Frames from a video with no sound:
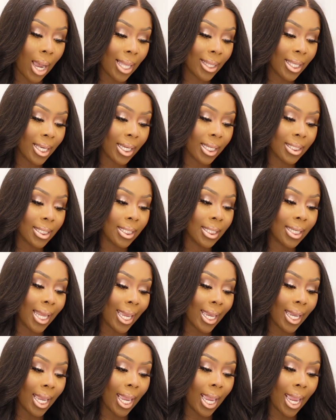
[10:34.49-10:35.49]
I think it's
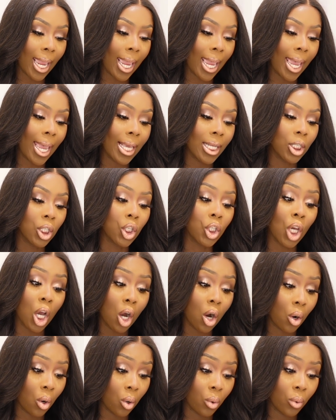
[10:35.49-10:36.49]
Nate and
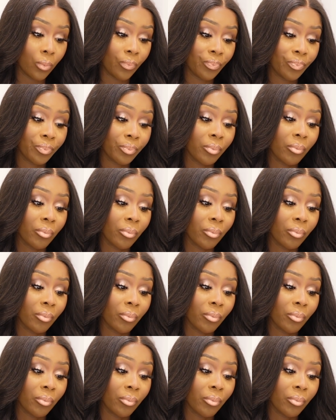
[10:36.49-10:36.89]
Joe